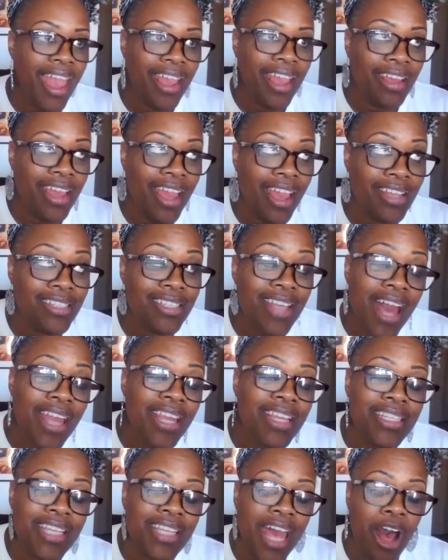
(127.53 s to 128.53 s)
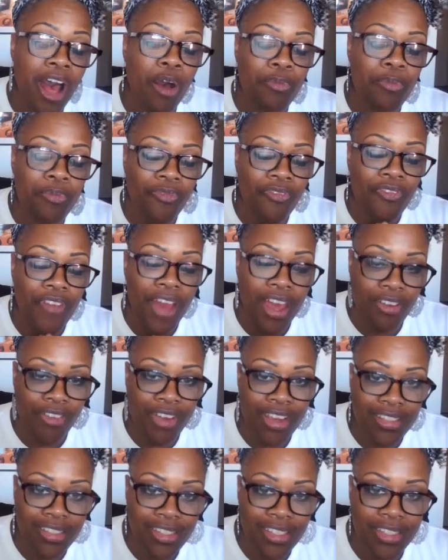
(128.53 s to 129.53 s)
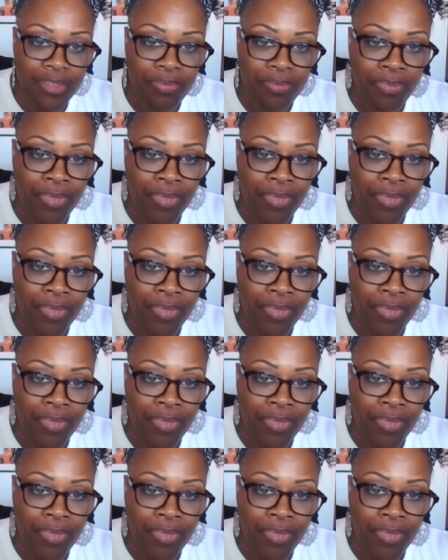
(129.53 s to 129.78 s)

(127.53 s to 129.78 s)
excited to help veterans.